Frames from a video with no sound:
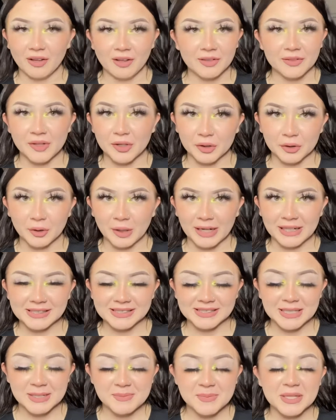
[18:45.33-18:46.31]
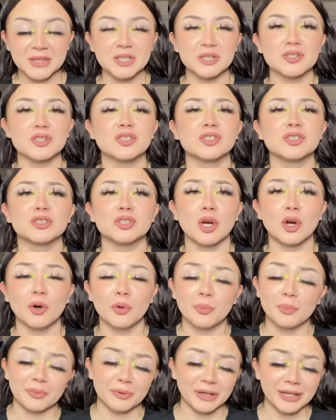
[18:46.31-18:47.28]
they're crazy, but they're so
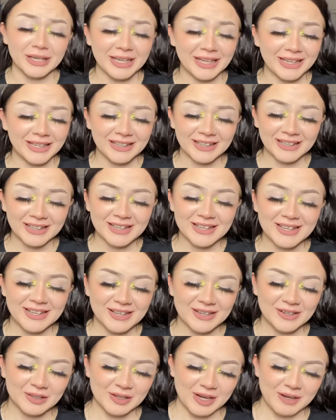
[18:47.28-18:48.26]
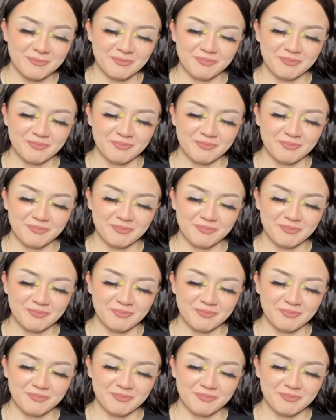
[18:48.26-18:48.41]
pretty. Okay,